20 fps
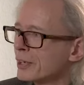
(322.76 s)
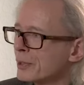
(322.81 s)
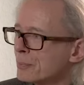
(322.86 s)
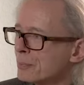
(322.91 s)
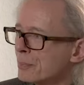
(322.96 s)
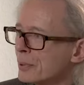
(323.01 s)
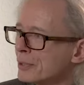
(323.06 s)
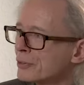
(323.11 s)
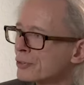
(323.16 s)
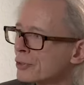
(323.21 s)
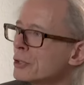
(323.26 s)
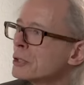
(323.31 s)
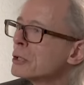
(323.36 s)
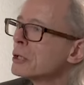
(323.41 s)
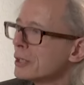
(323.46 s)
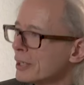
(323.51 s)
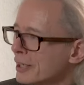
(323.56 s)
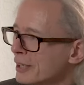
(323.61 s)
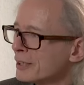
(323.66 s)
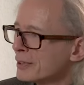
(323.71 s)
and a bit
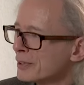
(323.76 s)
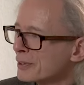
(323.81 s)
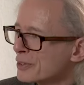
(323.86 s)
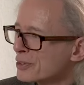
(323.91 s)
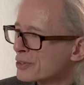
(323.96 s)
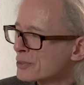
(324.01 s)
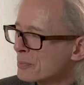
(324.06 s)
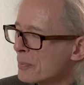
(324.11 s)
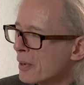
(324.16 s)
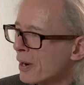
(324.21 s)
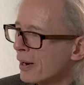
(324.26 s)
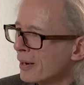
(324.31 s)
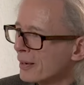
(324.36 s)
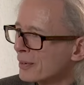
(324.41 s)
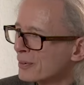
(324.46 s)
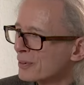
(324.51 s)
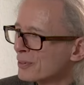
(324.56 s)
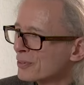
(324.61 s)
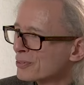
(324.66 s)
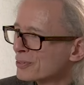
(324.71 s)
English
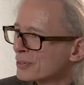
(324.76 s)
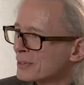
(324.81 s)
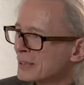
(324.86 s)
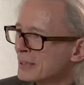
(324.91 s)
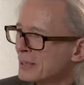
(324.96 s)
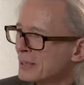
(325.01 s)
miles.